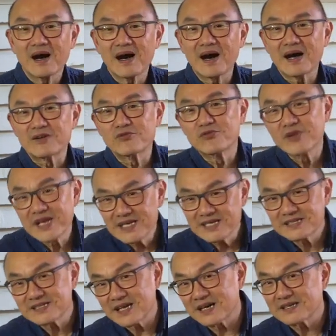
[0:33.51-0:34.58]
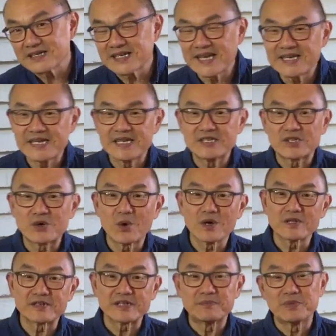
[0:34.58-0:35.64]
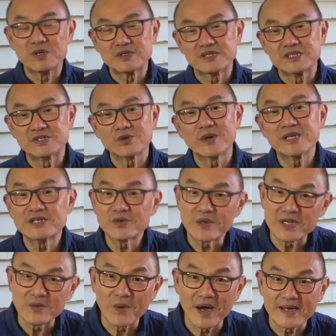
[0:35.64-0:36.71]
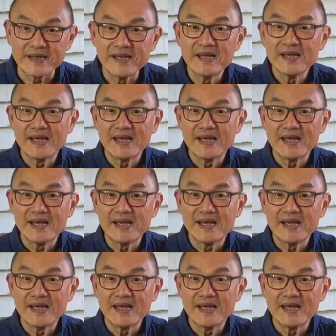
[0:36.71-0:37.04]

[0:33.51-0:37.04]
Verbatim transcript: I really started getting into quality boots in twenty twenty-one,